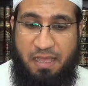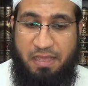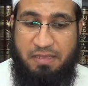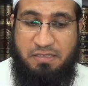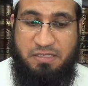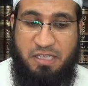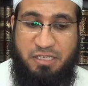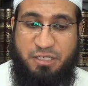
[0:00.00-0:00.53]

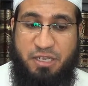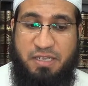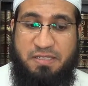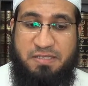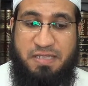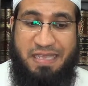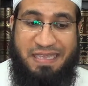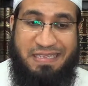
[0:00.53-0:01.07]
such
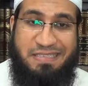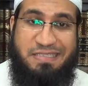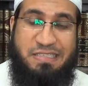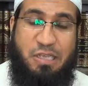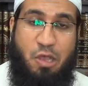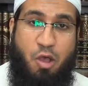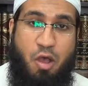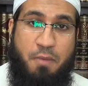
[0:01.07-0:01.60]
as His
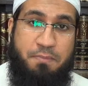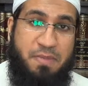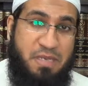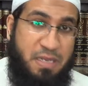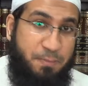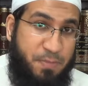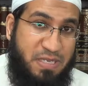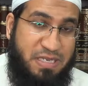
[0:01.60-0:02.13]

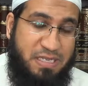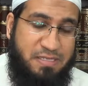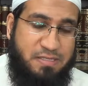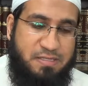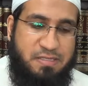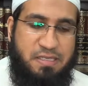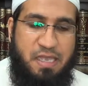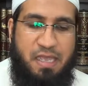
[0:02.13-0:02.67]

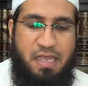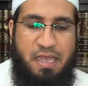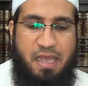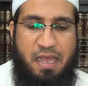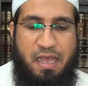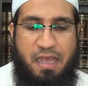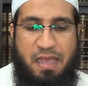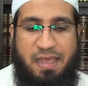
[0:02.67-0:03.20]
omnipotence,
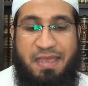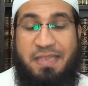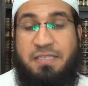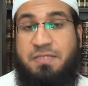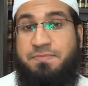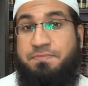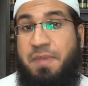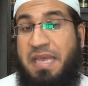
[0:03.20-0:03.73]

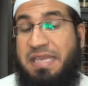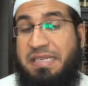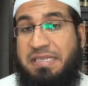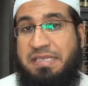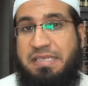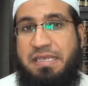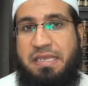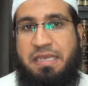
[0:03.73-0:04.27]
His
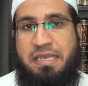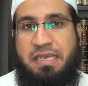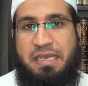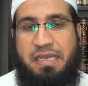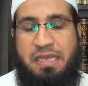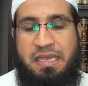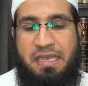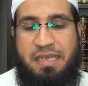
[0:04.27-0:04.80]
might,
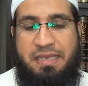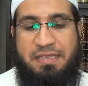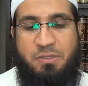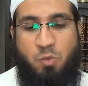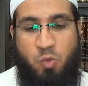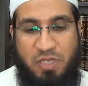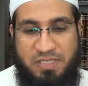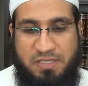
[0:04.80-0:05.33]
His
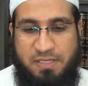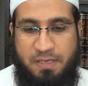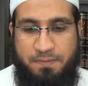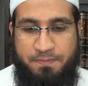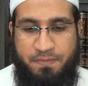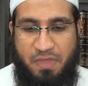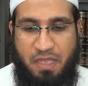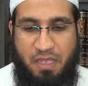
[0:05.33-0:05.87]

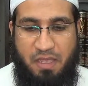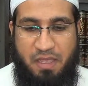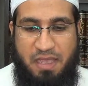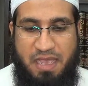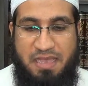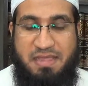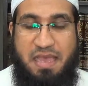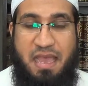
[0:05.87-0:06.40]
wisdom,
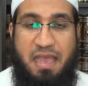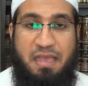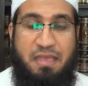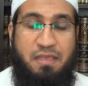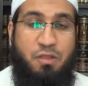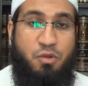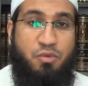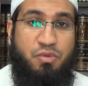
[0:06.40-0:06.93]
and that,
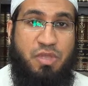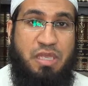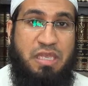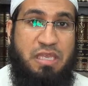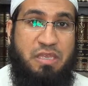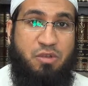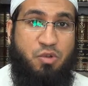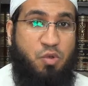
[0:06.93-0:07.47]
you know,
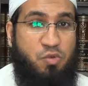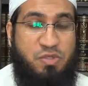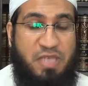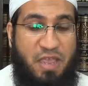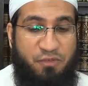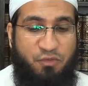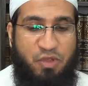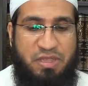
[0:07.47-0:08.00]
He knows
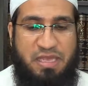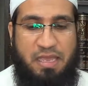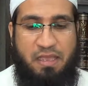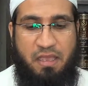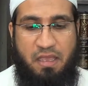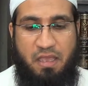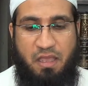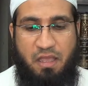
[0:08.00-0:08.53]

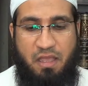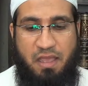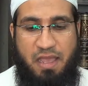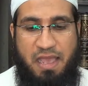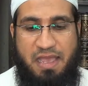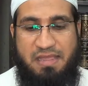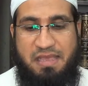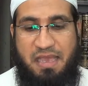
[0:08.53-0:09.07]
everything,
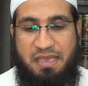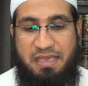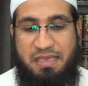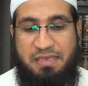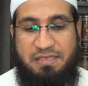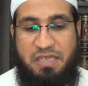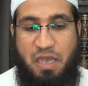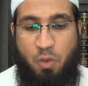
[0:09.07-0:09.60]
and that He
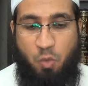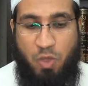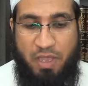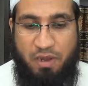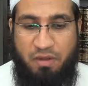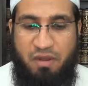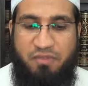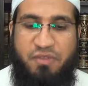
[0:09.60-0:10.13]
is
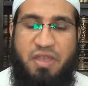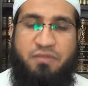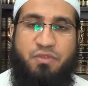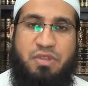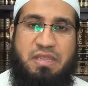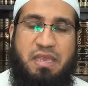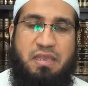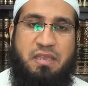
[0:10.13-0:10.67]
aware of
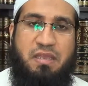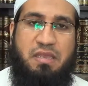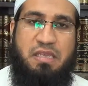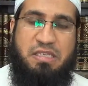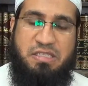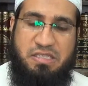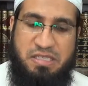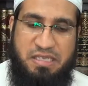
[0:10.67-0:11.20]
everything,
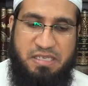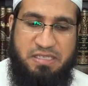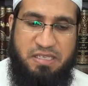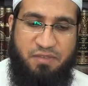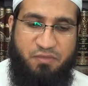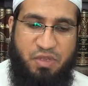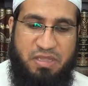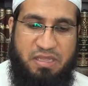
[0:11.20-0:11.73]
He sees
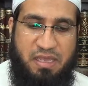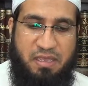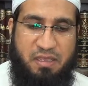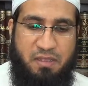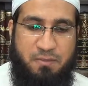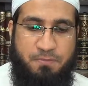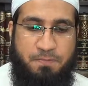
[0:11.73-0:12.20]
everything,